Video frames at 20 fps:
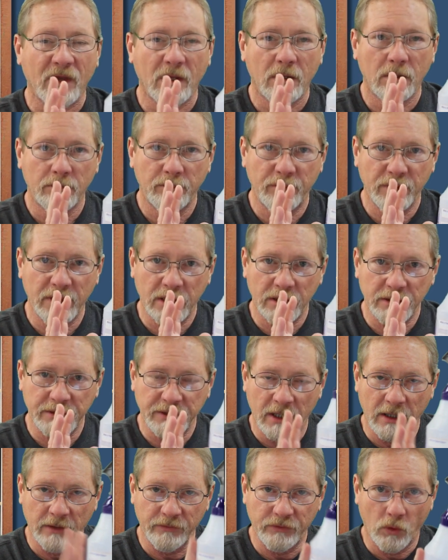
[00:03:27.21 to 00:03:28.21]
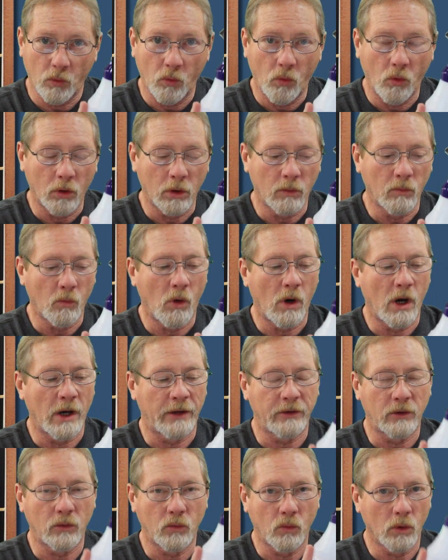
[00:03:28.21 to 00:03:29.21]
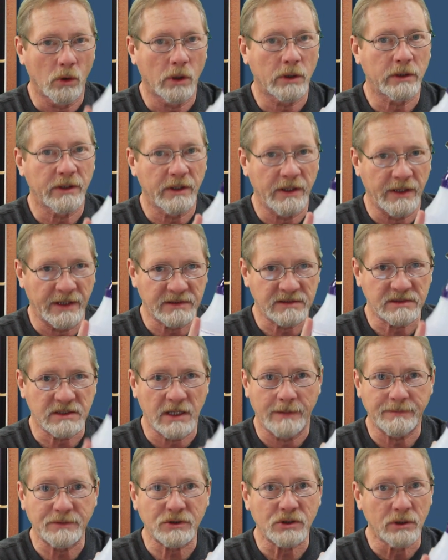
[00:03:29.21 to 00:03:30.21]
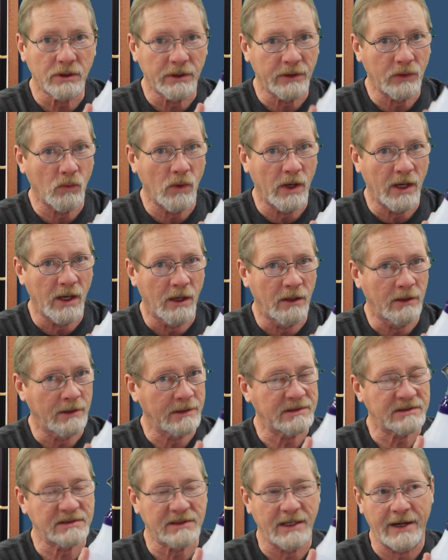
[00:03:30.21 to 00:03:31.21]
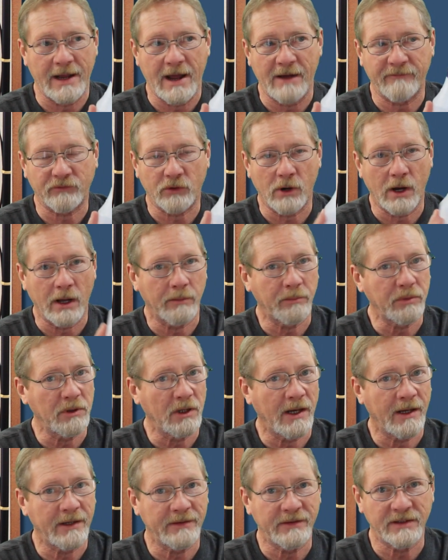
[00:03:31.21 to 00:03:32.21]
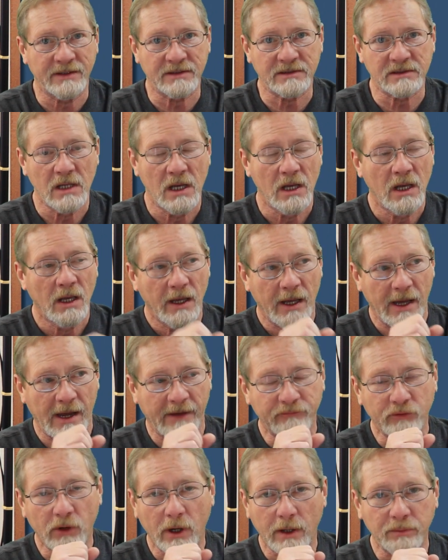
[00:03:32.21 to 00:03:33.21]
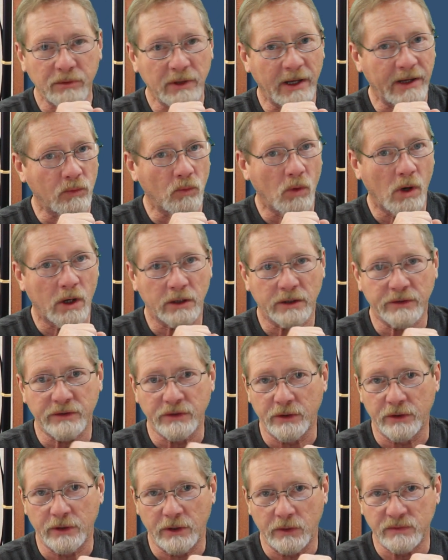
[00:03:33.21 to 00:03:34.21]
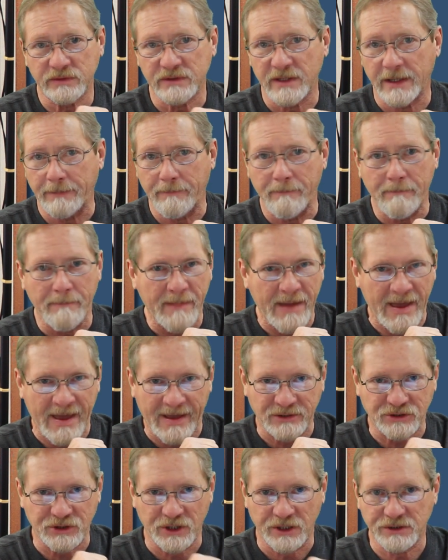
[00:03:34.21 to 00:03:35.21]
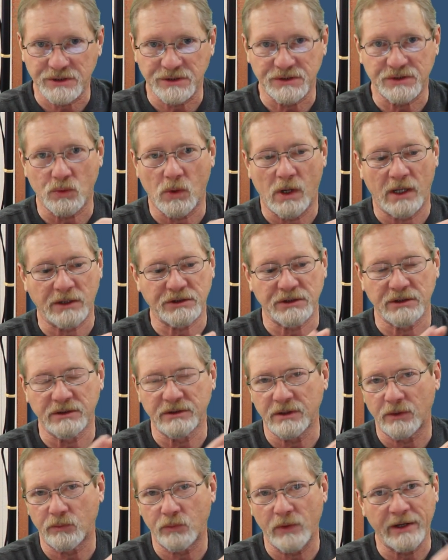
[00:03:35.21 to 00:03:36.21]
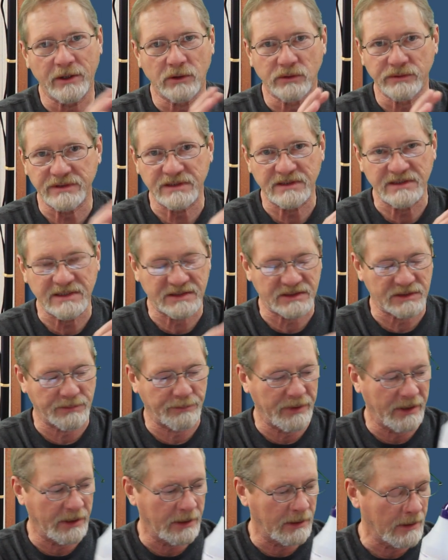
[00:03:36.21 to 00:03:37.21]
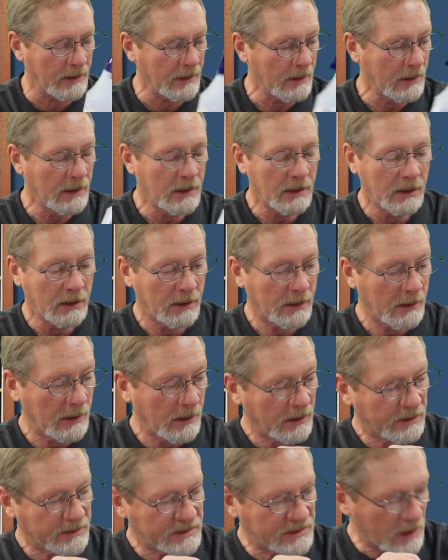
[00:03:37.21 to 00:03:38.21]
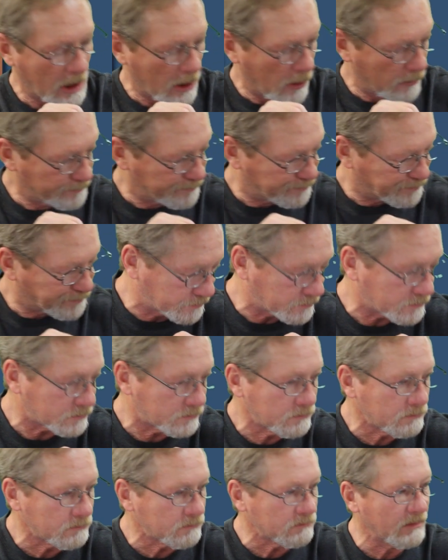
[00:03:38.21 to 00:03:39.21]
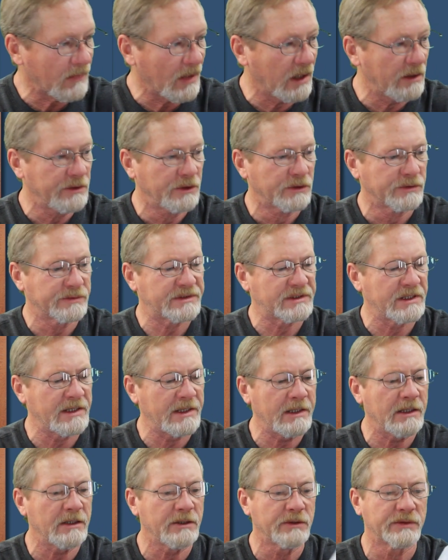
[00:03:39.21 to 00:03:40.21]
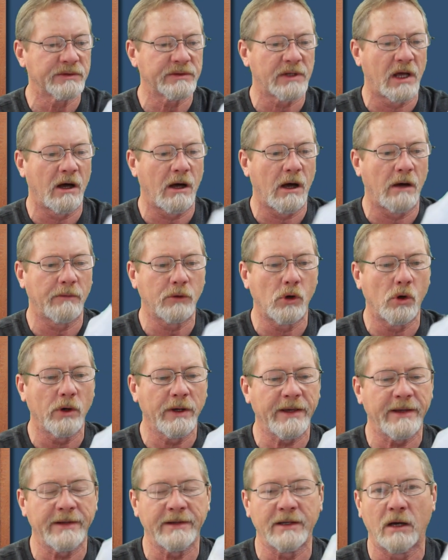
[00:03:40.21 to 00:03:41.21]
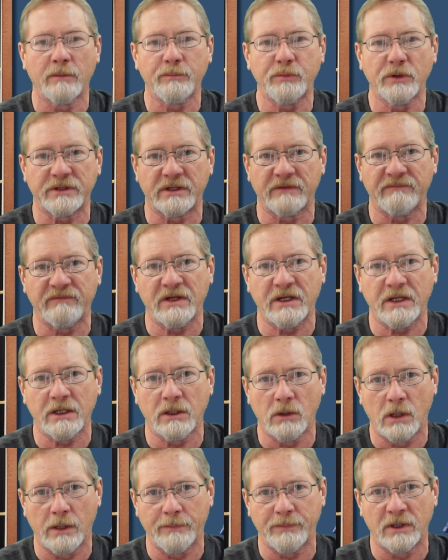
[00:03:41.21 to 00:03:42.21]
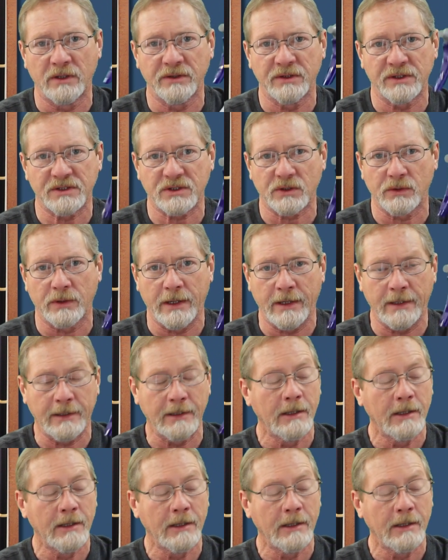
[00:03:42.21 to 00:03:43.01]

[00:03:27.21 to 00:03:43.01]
but the warm water worked exceptionally well. Like I said, after I applied water to it, it was like magic, just watching the wrinkles disappear. So you'll see, I'll go ahead and I'll put the video up on the screen